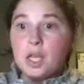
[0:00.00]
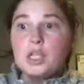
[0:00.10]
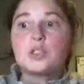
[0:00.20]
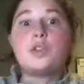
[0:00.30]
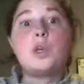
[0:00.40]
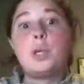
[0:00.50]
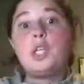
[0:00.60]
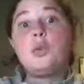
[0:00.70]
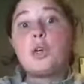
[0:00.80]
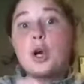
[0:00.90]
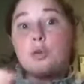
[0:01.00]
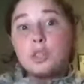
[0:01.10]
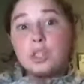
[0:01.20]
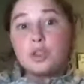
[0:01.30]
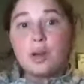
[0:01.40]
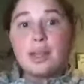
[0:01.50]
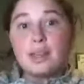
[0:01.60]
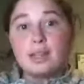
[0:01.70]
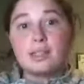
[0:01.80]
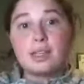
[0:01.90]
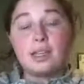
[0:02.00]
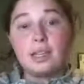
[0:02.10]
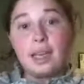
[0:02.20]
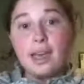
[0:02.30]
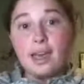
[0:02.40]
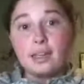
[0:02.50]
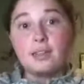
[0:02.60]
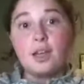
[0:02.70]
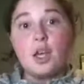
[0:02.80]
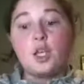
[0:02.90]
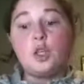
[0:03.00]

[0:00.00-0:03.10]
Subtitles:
so that when you go to train that skill again,